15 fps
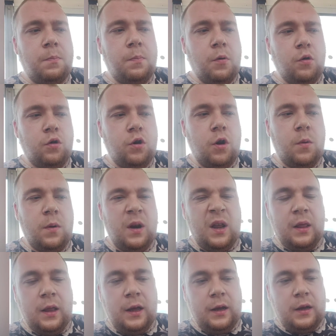but doing
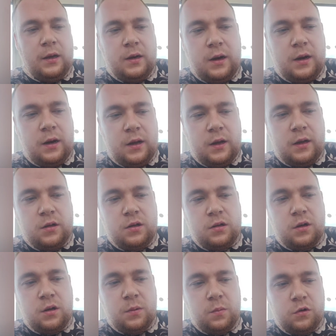it like I did it
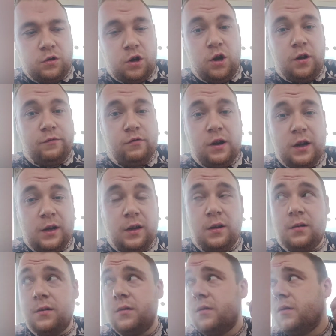yesterday was
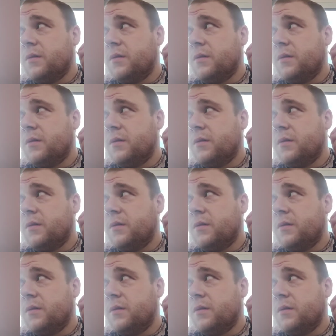nerve-wracking.